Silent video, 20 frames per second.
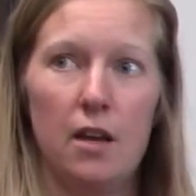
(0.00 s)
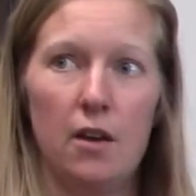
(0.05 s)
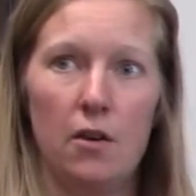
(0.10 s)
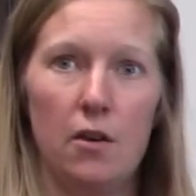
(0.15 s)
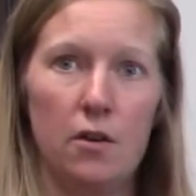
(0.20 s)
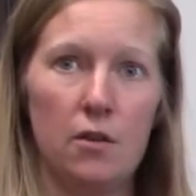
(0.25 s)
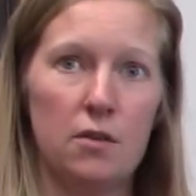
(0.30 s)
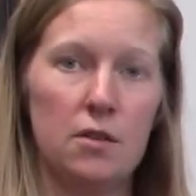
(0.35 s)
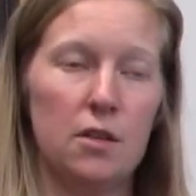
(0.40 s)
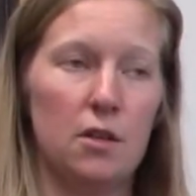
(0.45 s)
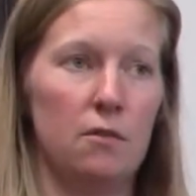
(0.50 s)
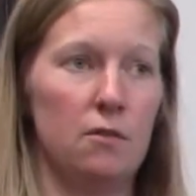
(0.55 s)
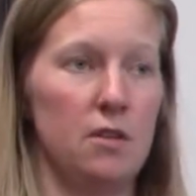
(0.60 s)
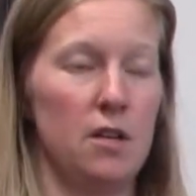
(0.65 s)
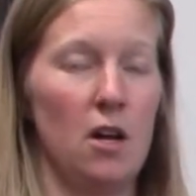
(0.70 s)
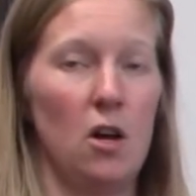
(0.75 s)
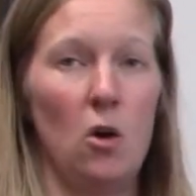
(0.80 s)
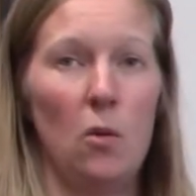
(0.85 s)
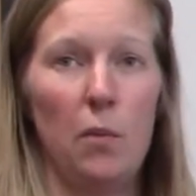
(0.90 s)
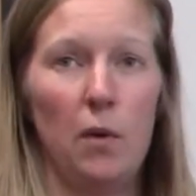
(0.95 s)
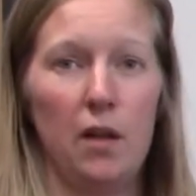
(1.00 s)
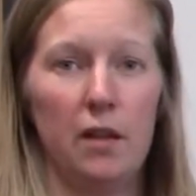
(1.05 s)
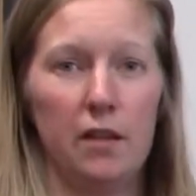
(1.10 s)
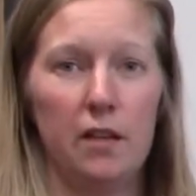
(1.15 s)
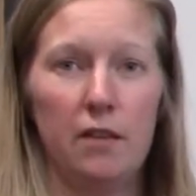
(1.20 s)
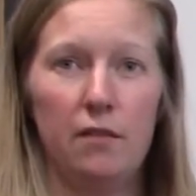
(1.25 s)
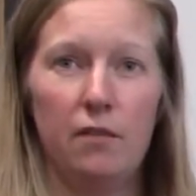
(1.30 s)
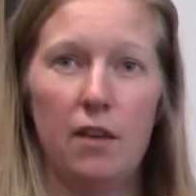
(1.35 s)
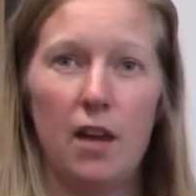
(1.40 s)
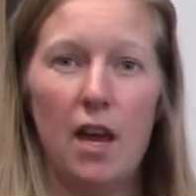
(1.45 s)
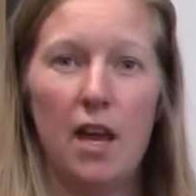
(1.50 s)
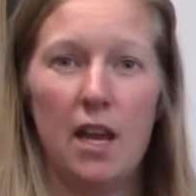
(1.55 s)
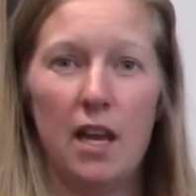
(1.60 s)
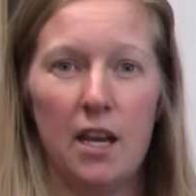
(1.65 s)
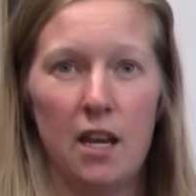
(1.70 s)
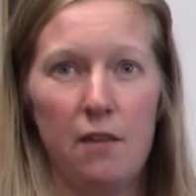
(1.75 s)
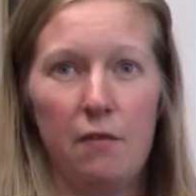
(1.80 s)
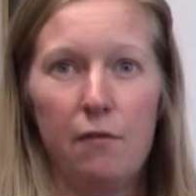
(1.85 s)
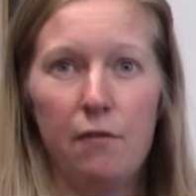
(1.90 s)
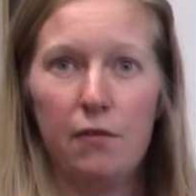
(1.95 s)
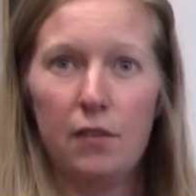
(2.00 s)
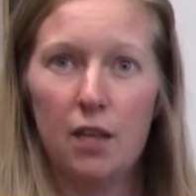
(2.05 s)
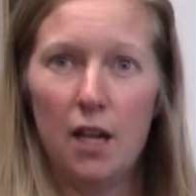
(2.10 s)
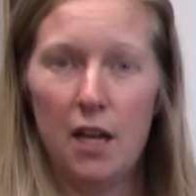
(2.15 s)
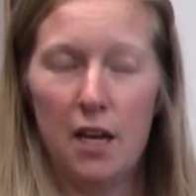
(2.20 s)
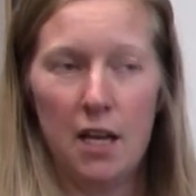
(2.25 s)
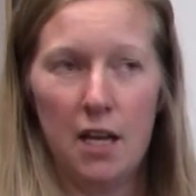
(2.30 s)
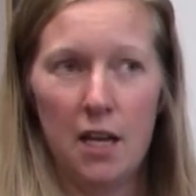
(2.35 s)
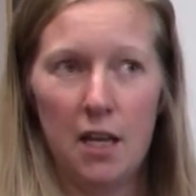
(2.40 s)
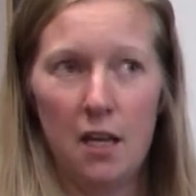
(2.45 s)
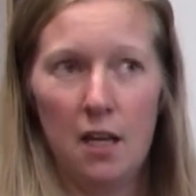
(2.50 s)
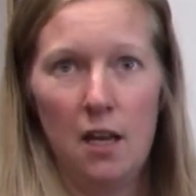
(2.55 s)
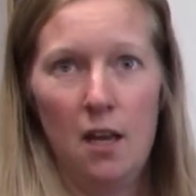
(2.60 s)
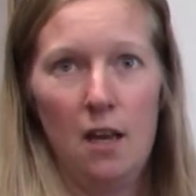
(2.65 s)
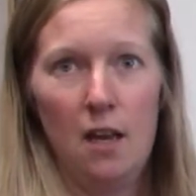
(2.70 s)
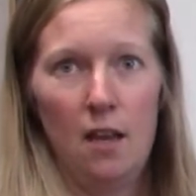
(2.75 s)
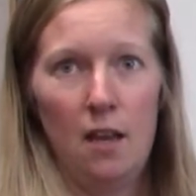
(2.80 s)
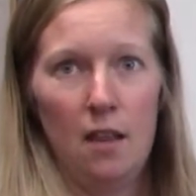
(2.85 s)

and also to help alleviate any flooding